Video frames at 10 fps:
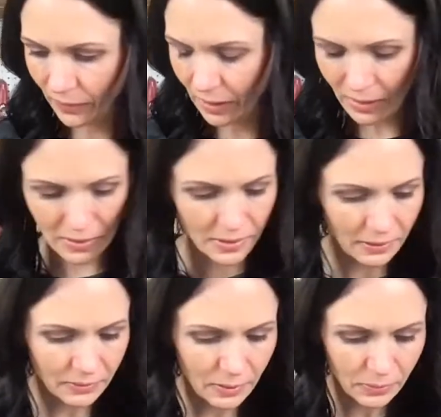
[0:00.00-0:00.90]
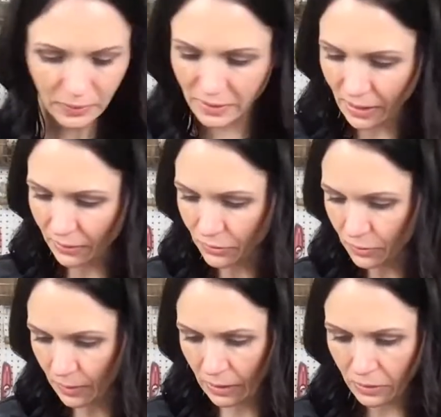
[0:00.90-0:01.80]
get the safety police after
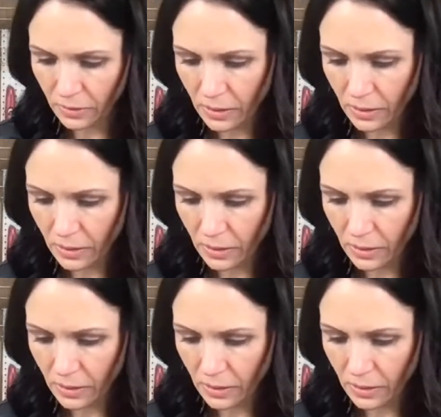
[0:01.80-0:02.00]
me.